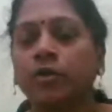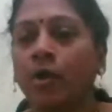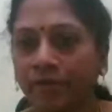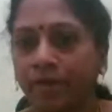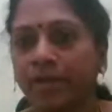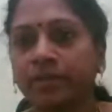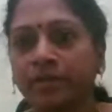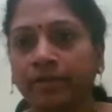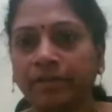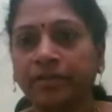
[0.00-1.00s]
you have to get
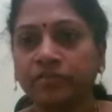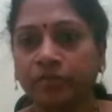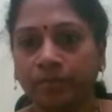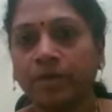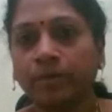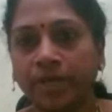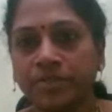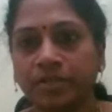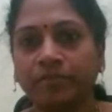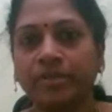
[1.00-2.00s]
the details from the
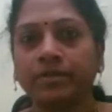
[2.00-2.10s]
patient,